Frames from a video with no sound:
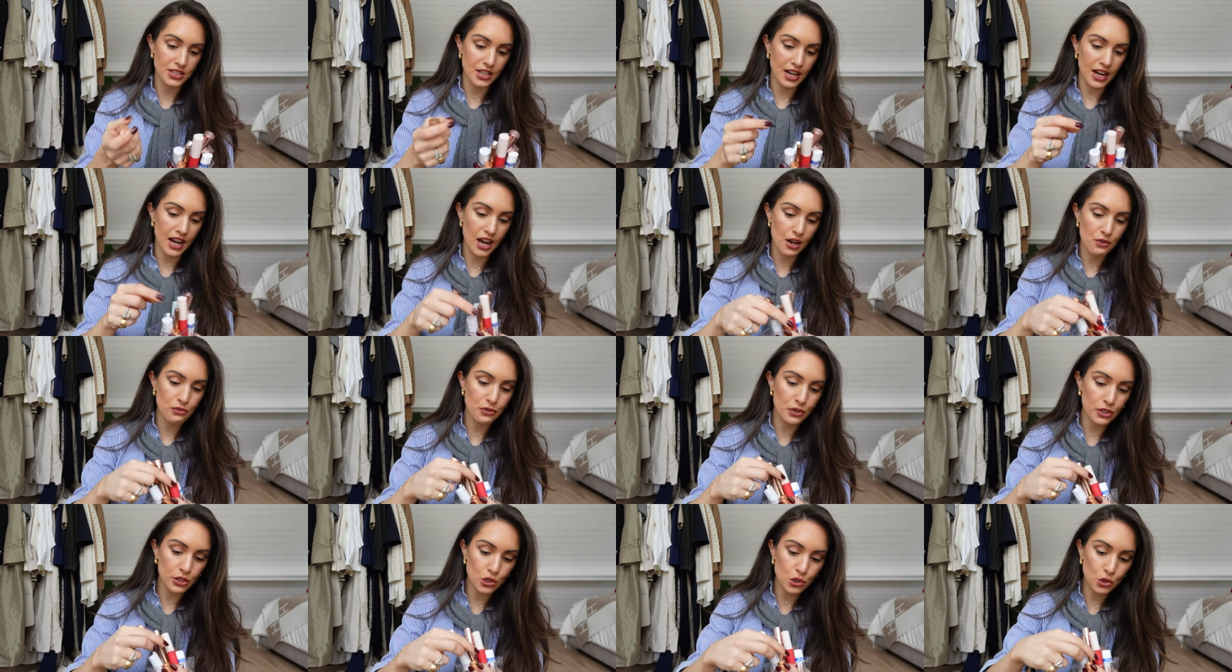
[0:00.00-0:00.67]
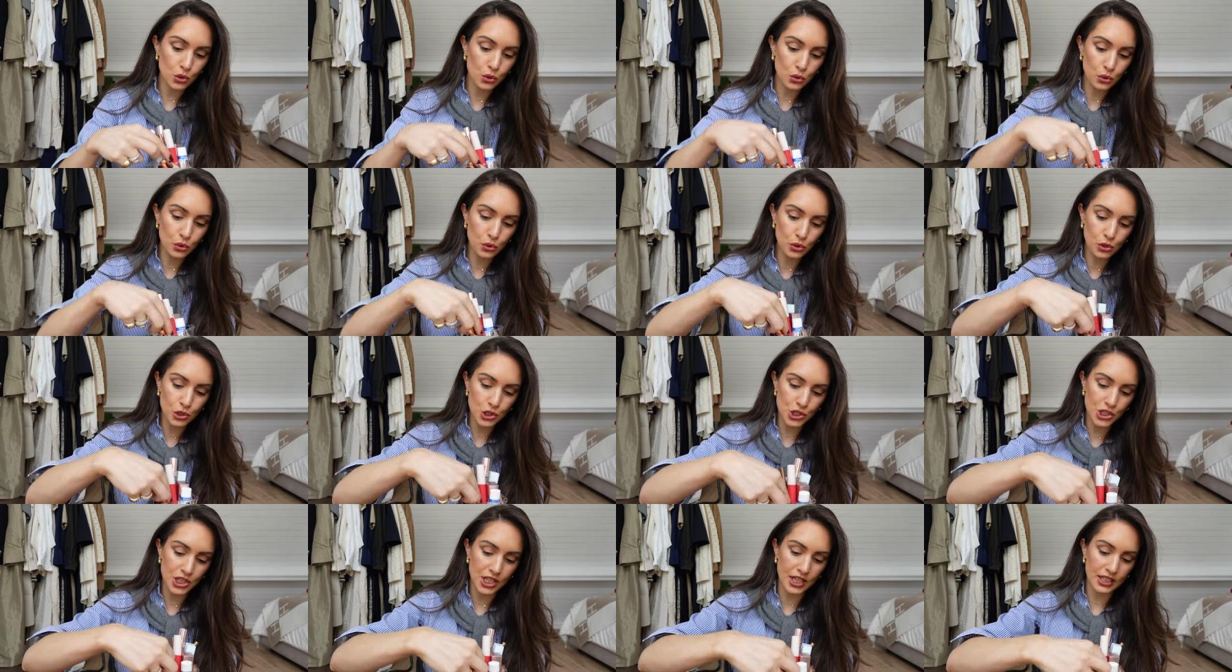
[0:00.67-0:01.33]
I have two
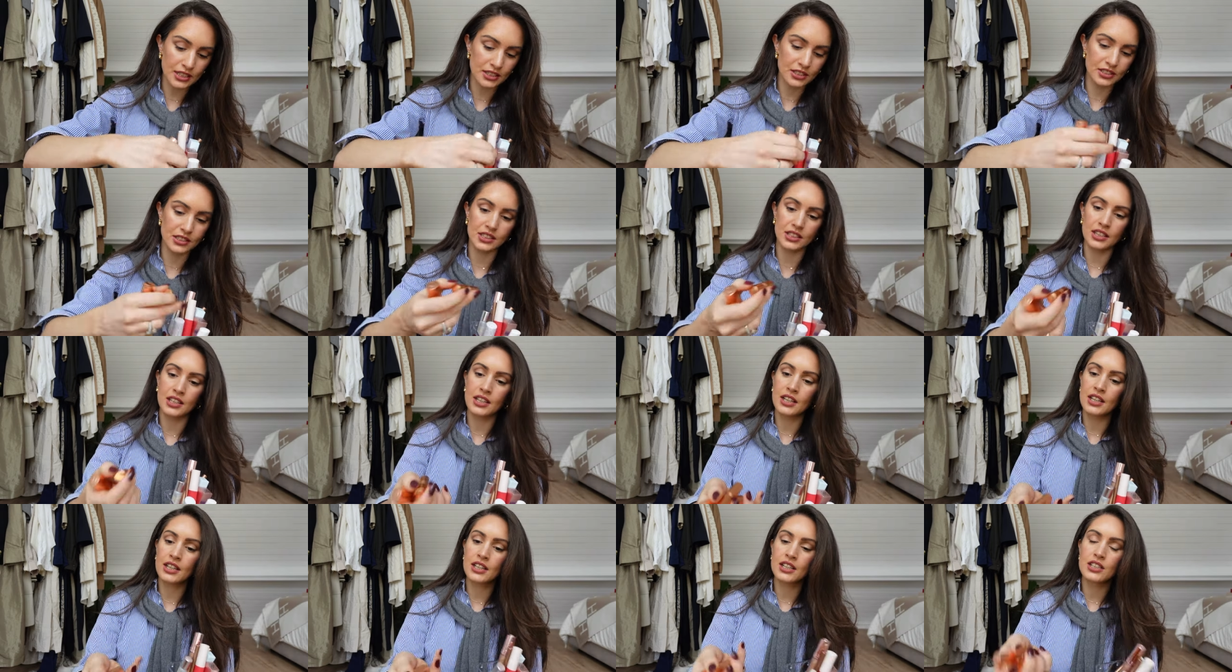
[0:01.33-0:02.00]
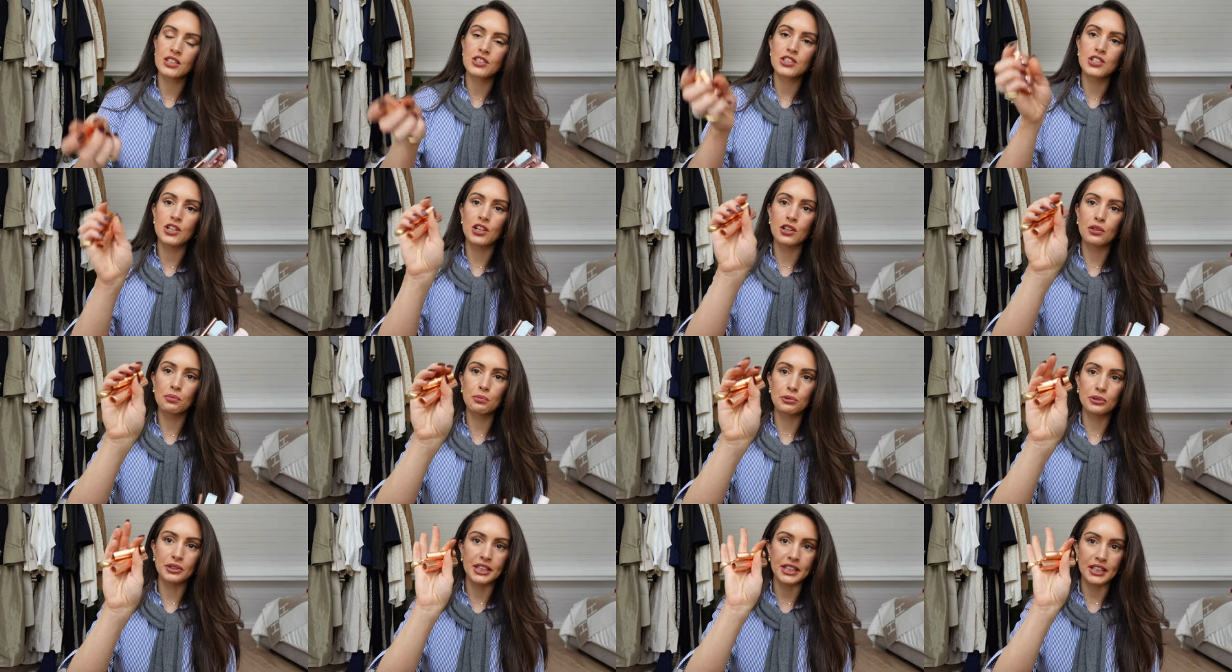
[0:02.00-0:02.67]
Charlotte
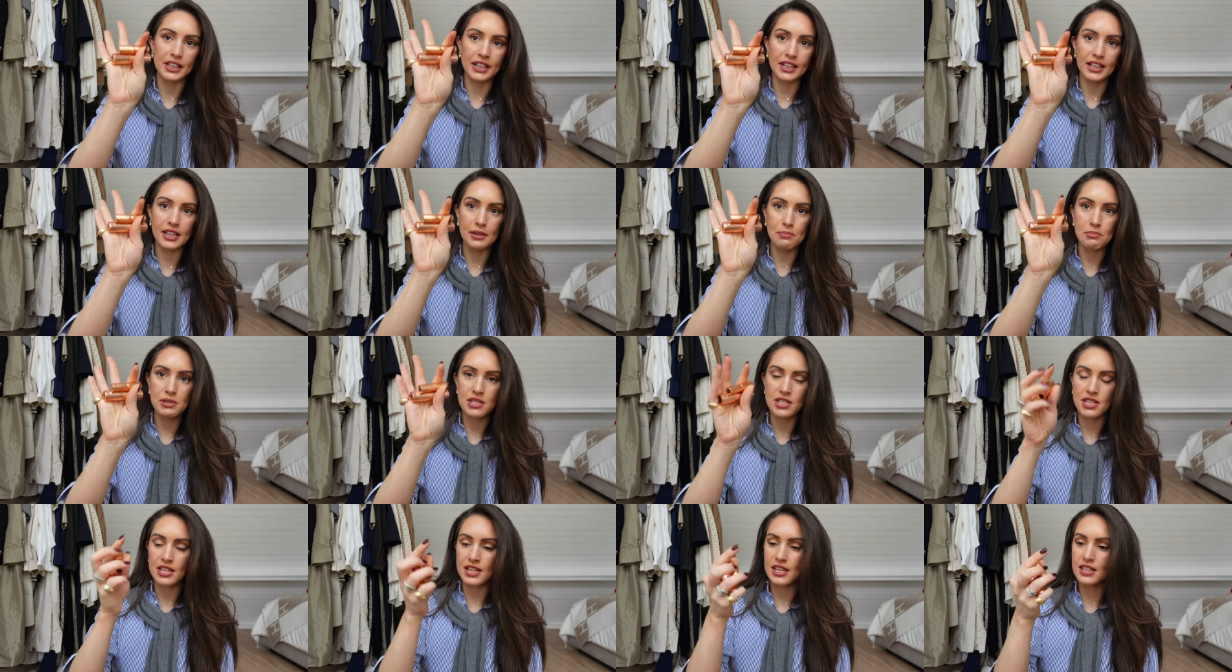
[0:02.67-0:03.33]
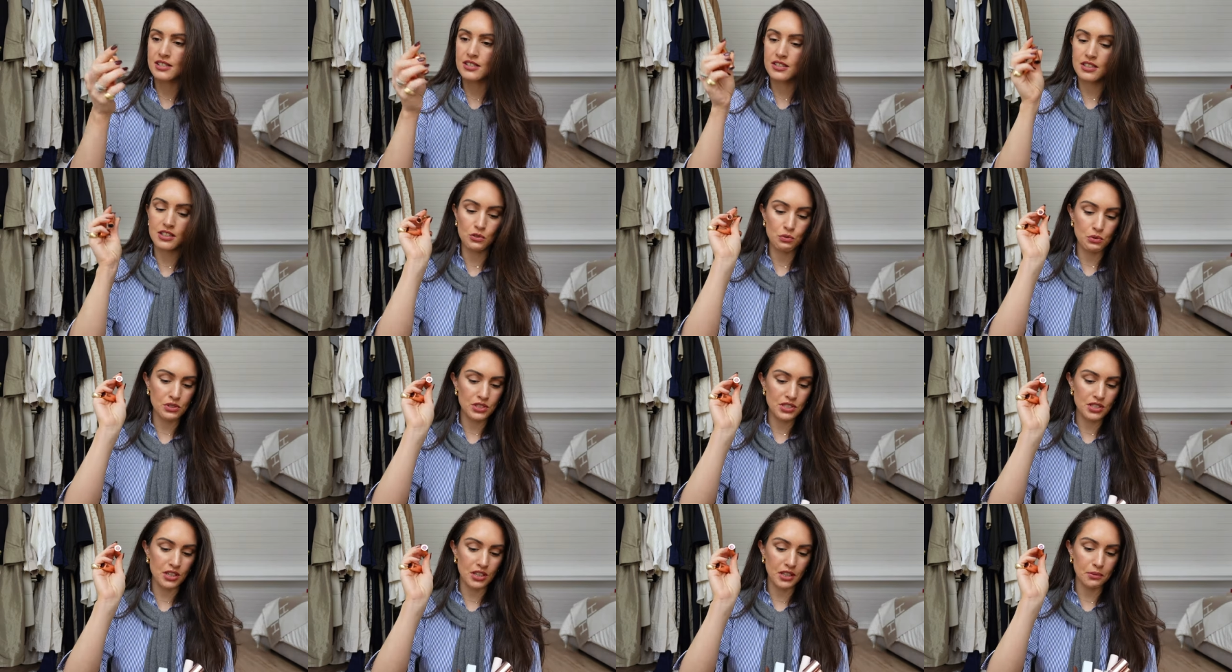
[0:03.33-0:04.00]
Tilbury lipsticks. These
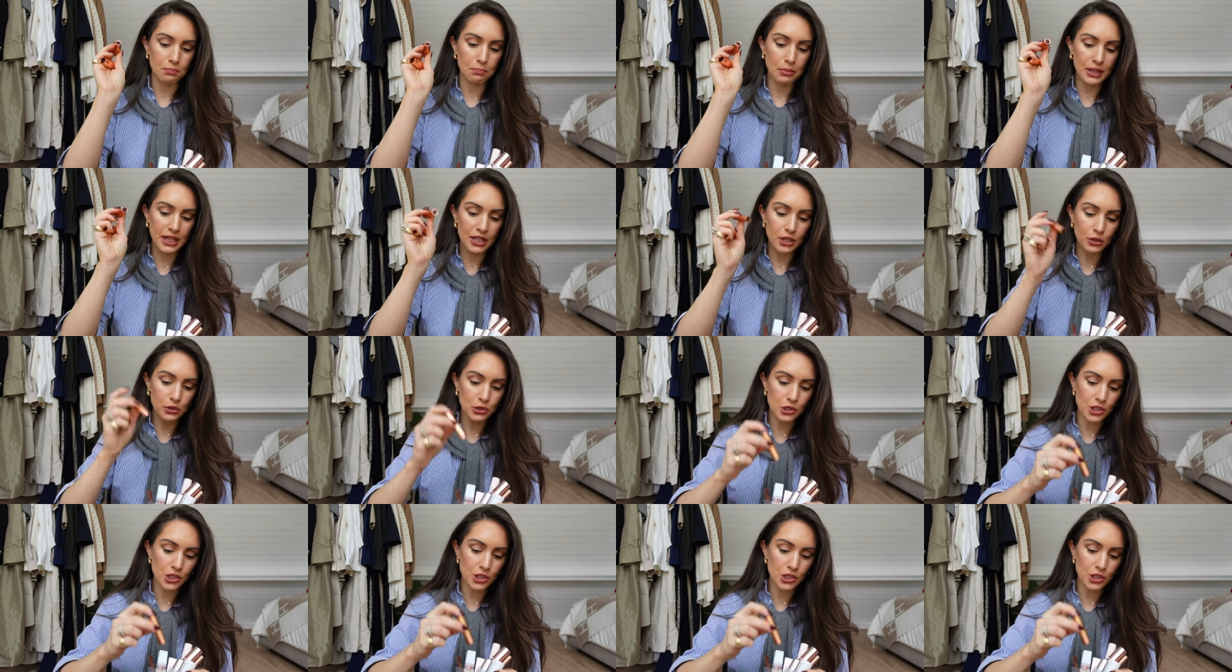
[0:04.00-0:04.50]
ones are Pillow